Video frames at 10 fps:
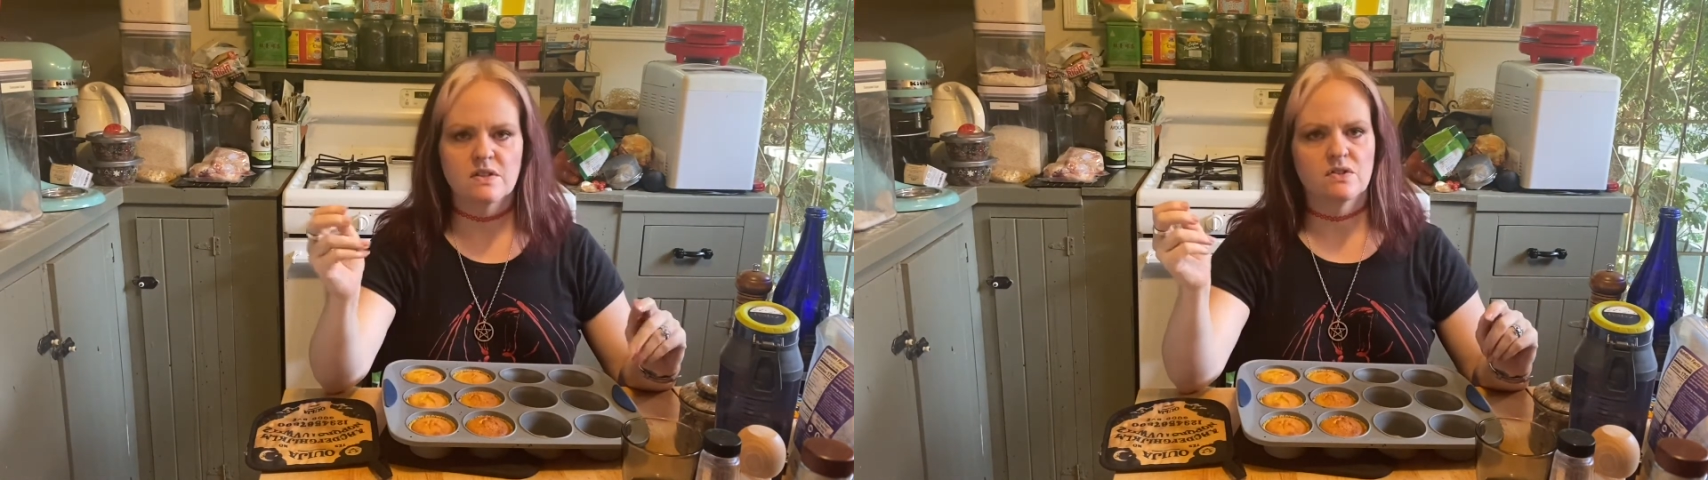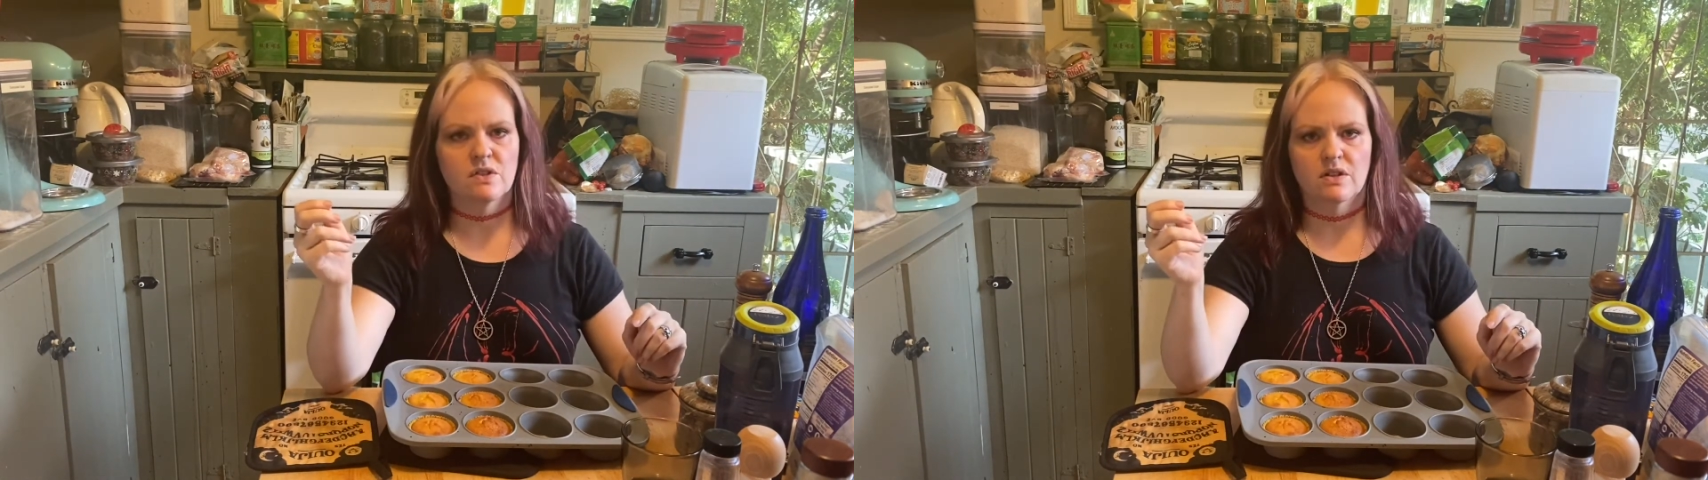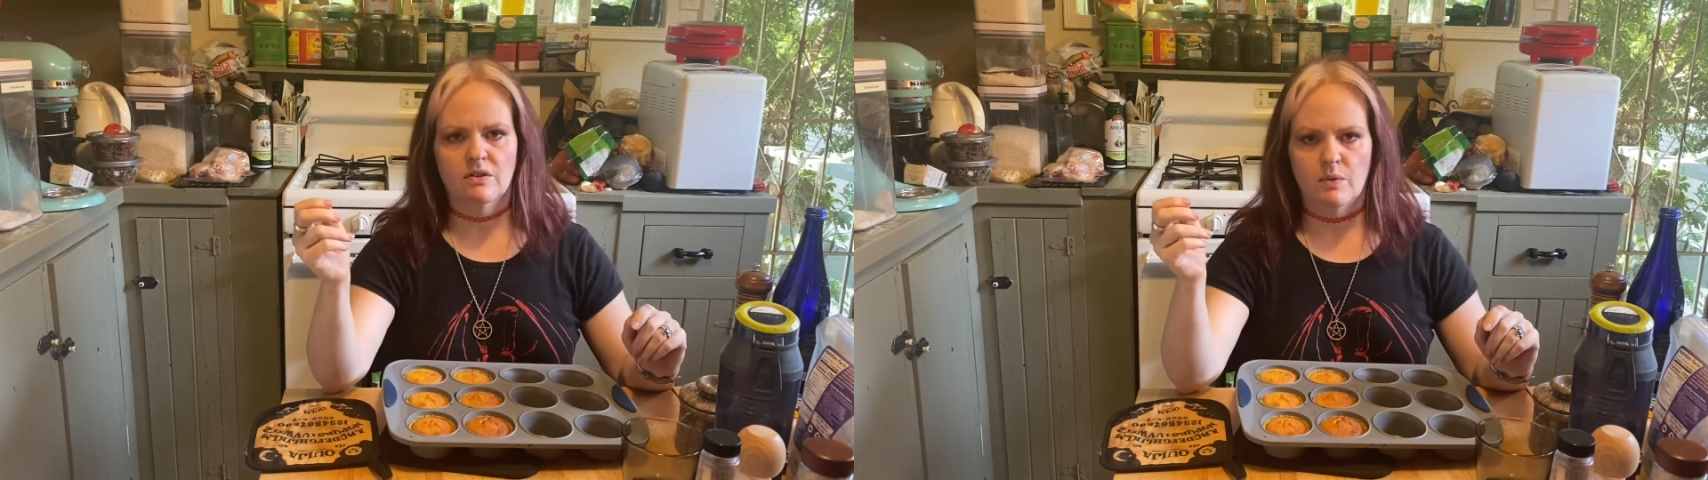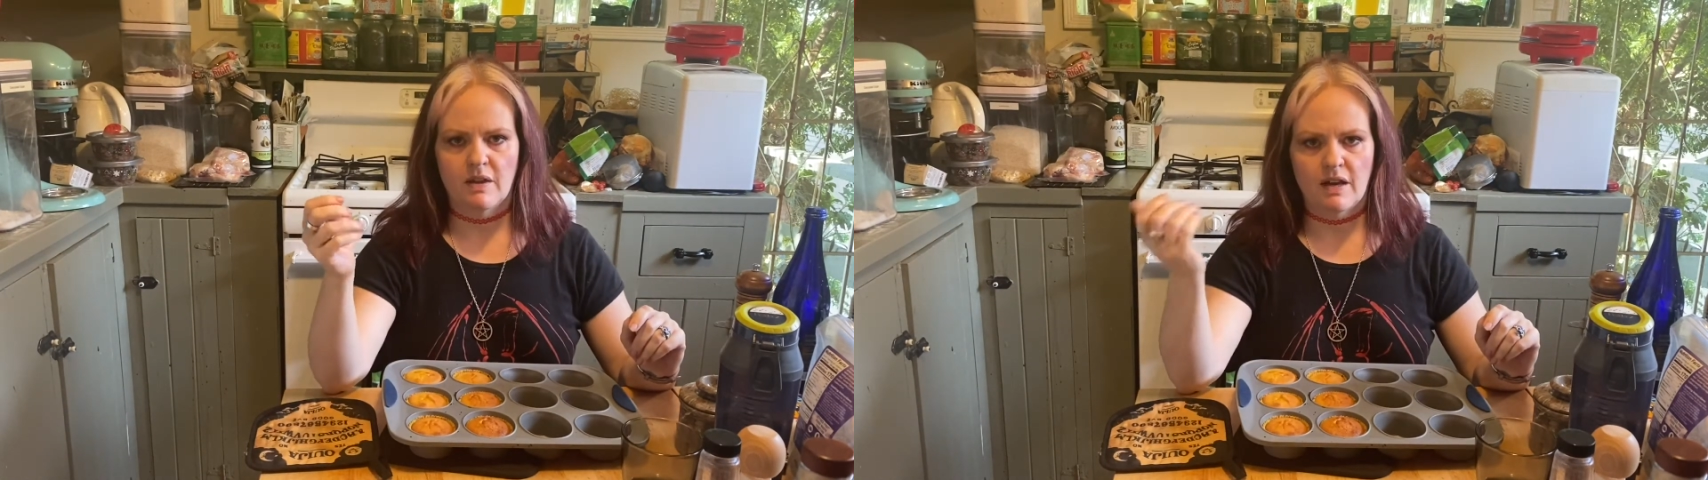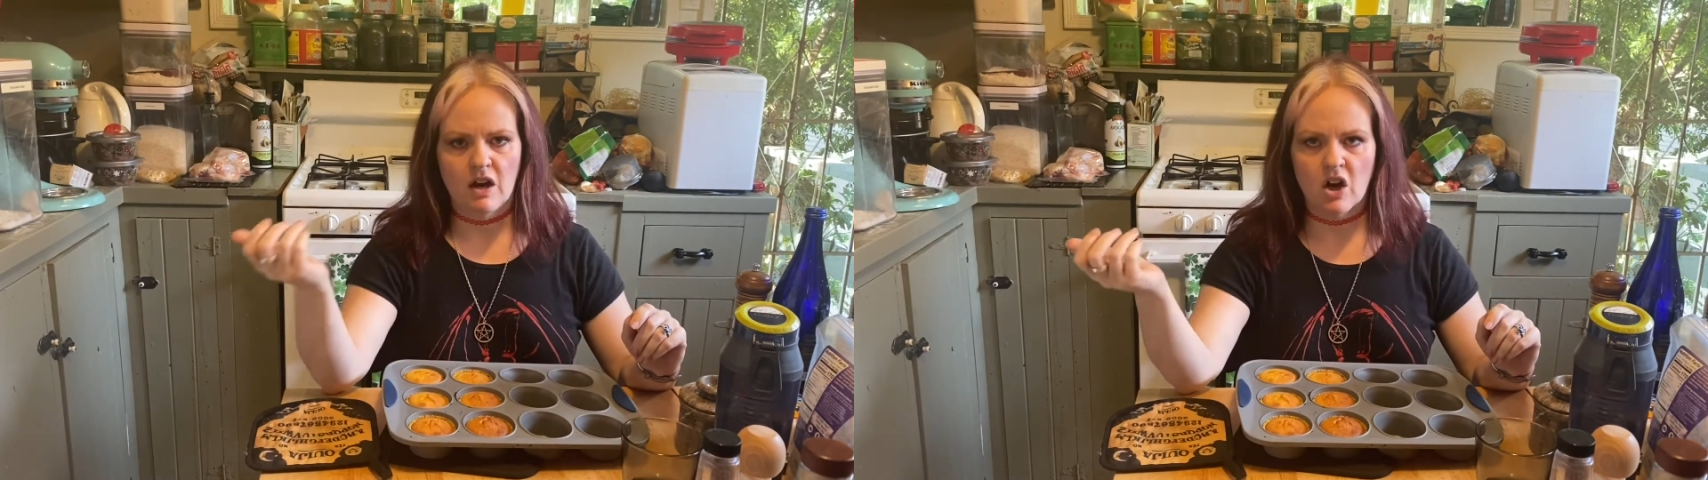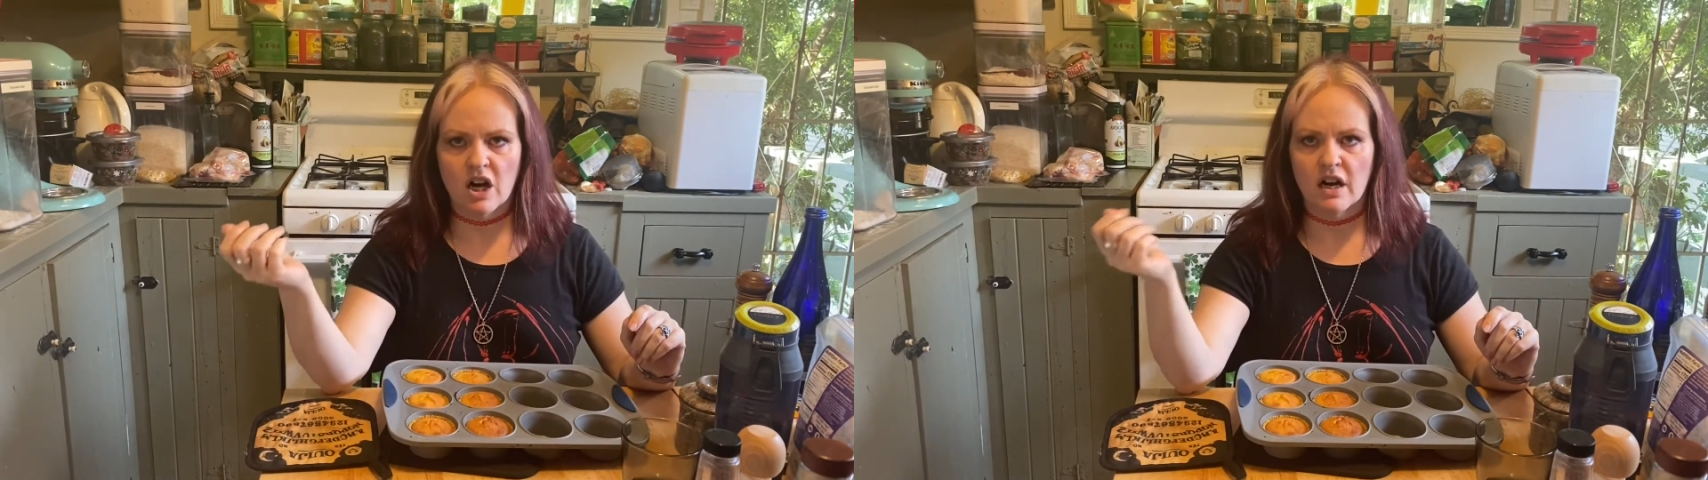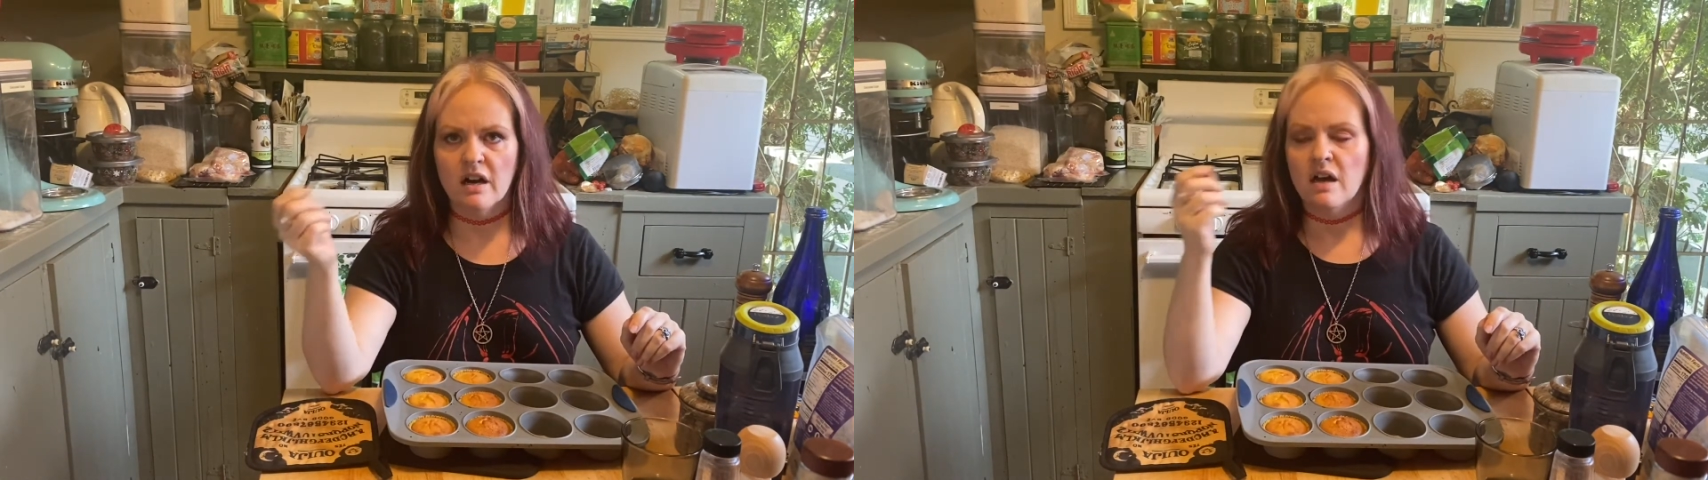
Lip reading: as good the way they are.